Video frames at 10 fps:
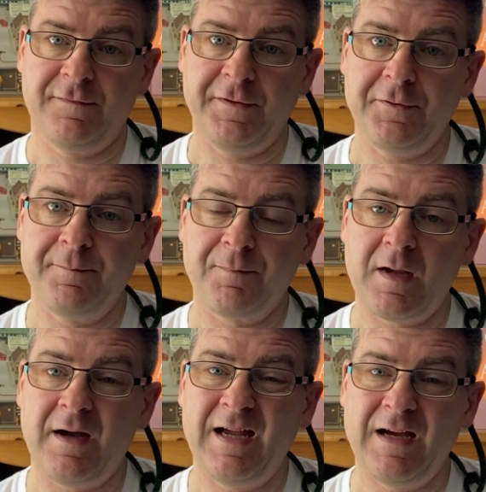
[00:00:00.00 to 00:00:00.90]
film.
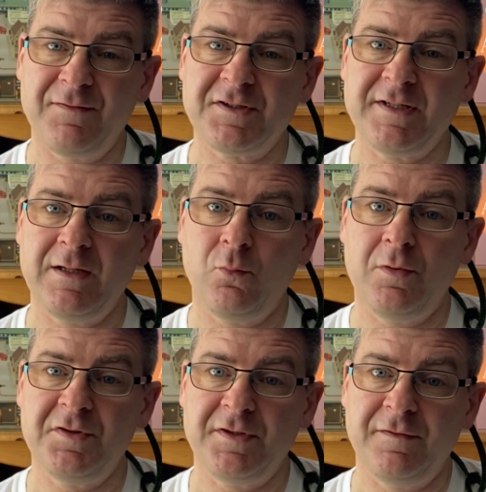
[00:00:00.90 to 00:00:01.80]
I haven't seen a
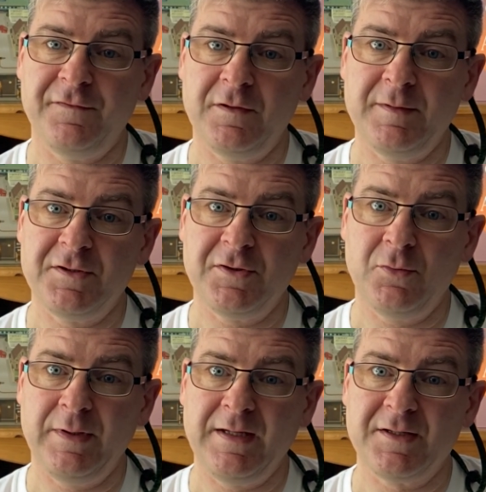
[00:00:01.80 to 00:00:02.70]
Wuxia film in 2
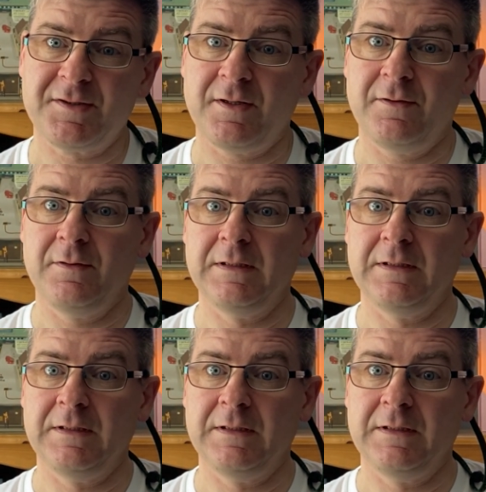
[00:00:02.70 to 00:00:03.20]
weeks, so